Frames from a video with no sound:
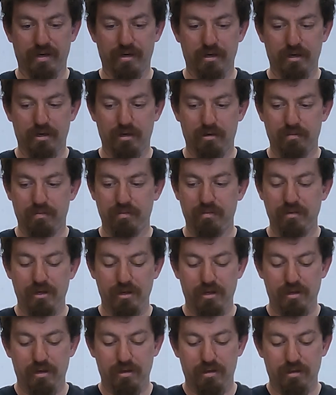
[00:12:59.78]
Go.
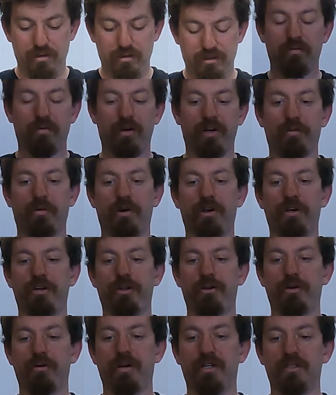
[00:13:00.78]
What you want to
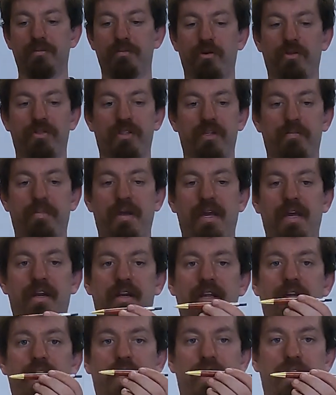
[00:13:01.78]
do is put the
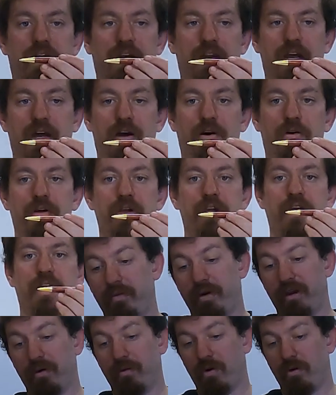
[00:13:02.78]
pen in now.
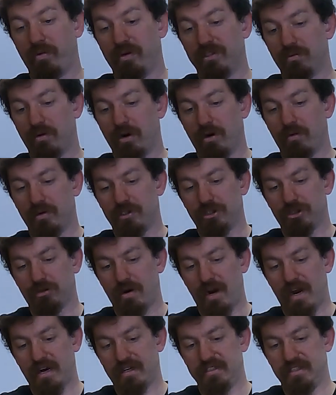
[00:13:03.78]
We always want to
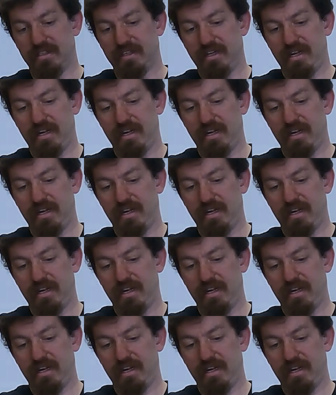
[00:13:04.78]
retract it